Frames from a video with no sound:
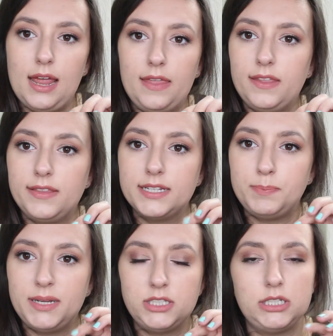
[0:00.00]
And then this
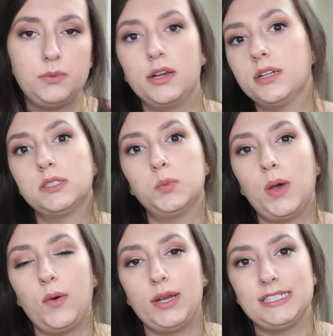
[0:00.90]
peachy one as
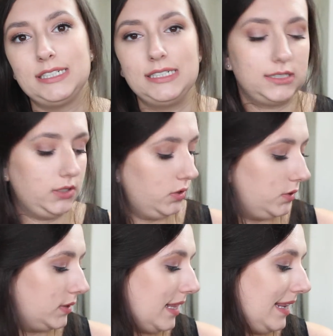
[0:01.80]
well, I did
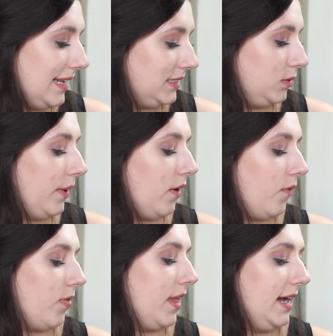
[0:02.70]
use a little bit
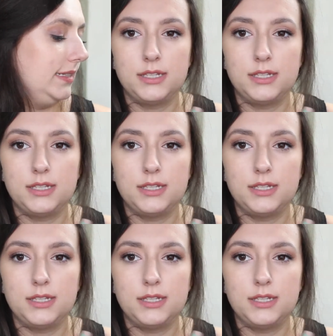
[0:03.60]
of that.